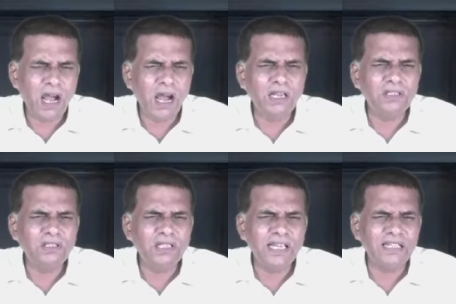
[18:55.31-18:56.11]

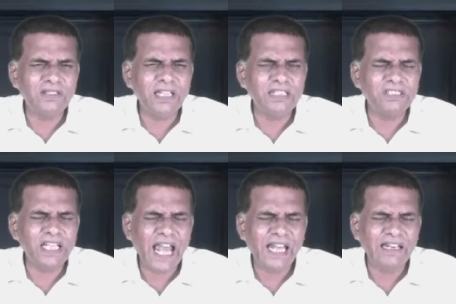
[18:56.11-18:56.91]
earthly things
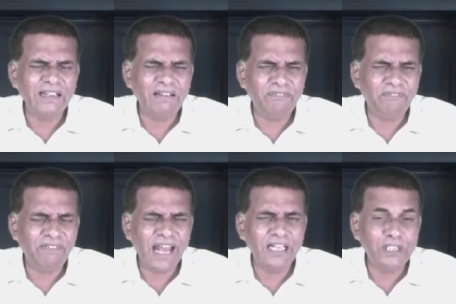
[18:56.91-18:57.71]
and in the
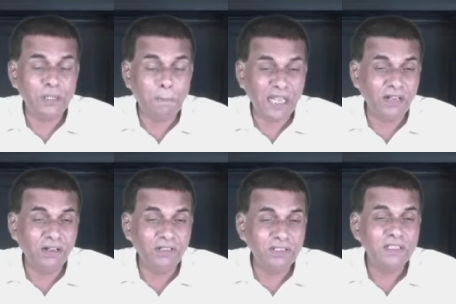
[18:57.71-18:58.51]
flesh
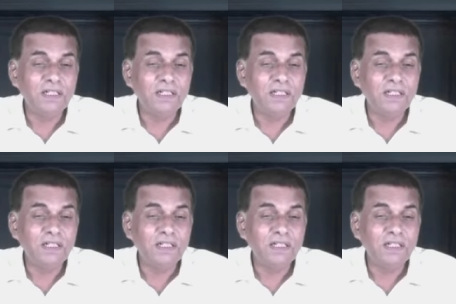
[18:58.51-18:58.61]
because